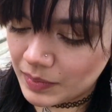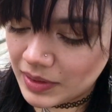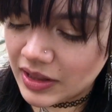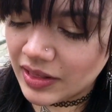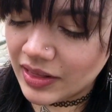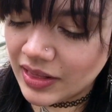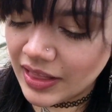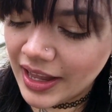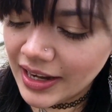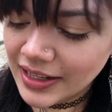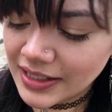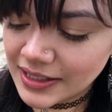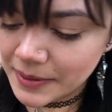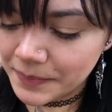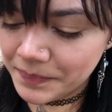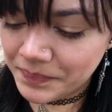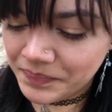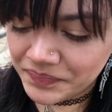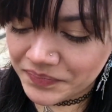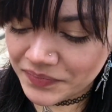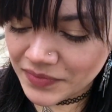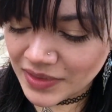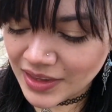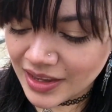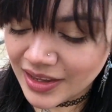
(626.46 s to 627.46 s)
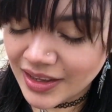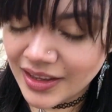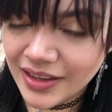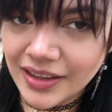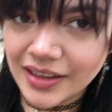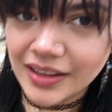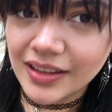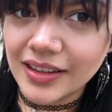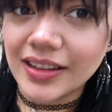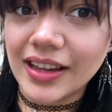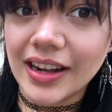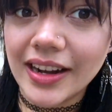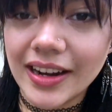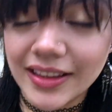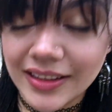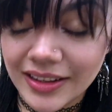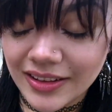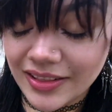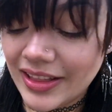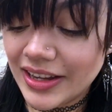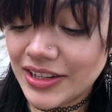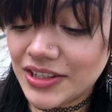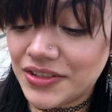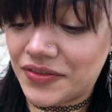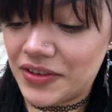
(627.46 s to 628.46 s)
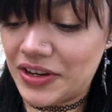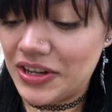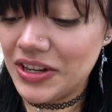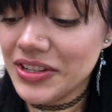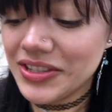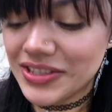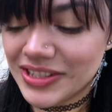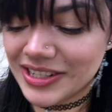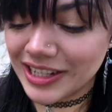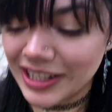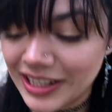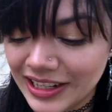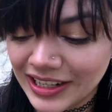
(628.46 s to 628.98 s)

me collect, gotta hit collect first,